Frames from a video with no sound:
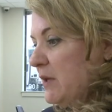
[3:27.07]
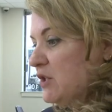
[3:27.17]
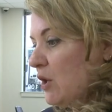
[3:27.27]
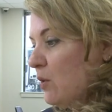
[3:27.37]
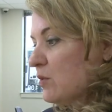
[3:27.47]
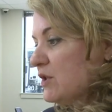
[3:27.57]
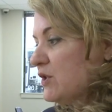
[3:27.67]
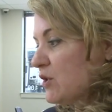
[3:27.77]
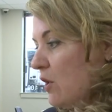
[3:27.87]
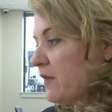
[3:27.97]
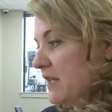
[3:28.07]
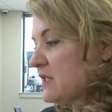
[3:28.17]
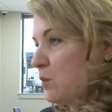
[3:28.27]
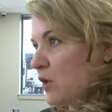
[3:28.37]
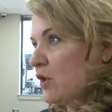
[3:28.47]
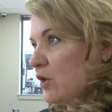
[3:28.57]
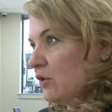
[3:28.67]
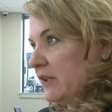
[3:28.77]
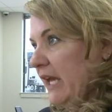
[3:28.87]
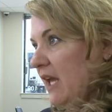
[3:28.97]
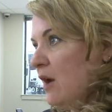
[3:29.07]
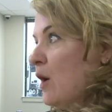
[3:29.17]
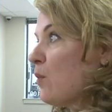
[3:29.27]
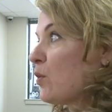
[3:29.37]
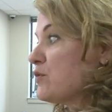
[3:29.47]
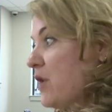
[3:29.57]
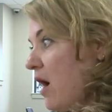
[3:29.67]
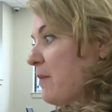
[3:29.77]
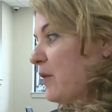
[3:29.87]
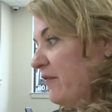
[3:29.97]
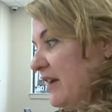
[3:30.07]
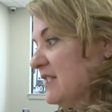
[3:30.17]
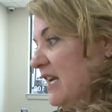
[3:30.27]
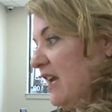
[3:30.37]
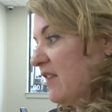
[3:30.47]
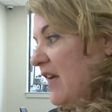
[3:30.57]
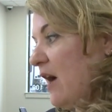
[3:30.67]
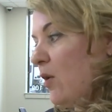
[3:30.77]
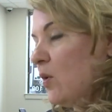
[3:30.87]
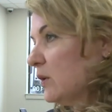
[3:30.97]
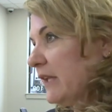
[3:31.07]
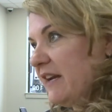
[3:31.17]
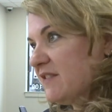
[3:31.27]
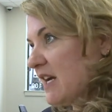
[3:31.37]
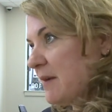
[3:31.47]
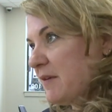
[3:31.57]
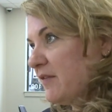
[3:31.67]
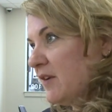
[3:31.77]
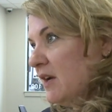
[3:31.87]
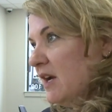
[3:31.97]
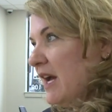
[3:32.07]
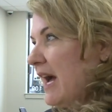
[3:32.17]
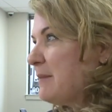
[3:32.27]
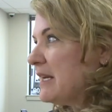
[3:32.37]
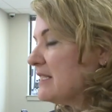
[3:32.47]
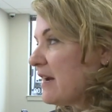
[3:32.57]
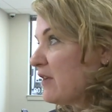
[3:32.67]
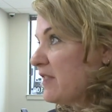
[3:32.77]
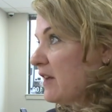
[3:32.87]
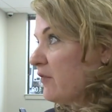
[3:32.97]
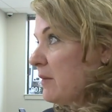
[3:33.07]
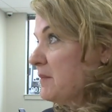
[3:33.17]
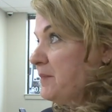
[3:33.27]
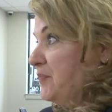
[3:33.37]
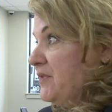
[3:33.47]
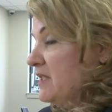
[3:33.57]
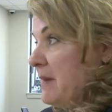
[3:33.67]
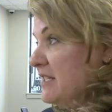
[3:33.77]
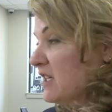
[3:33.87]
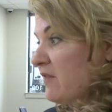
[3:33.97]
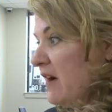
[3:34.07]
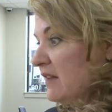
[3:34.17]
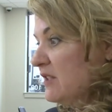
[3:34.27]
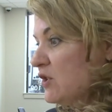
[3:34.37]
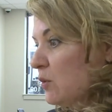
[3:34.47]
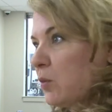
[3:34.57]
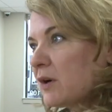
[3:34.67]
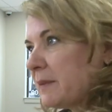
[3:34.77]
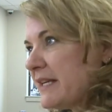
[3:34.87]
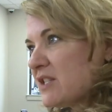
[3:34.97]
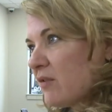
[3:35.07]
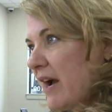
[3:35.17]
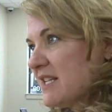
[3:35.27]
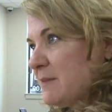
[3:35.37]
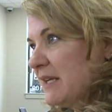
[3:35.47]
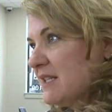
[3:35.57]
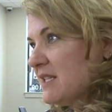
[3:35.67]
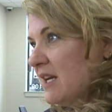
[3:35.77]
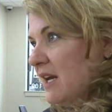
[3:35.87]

we don't start this work early, we're not preventing that whole lifetime of, I mean, it's everything from domestic violence to workplace harassment.